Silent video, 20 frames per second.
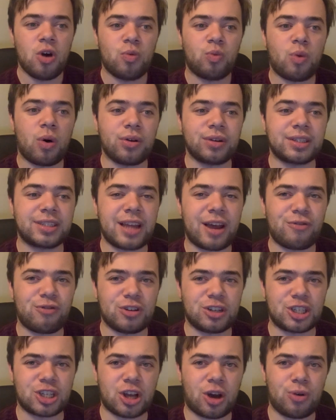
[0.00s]
Whilst their
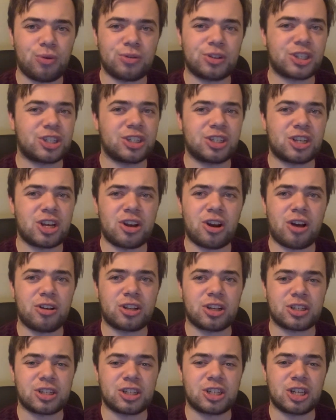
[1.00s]
result, you know,
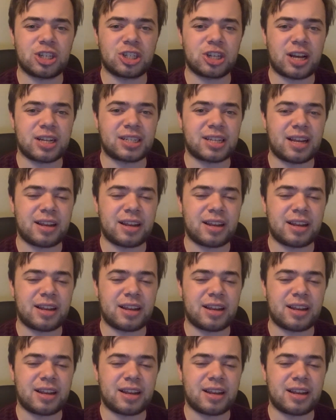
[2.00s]
doesn't suggest